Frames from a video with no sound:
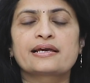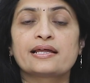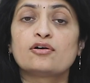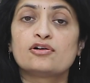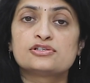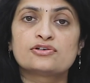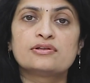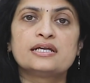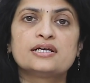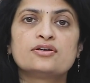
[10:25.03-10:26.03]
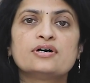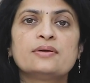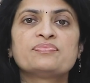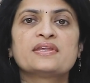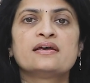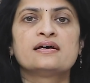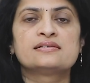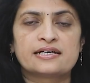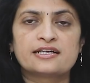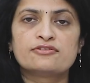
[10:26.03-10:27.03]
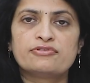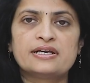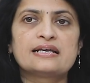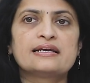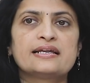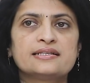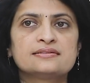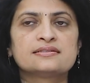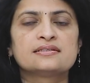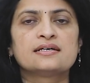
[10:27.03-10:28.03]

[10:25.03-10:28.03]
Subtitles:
can also lead to a sudden fetal death.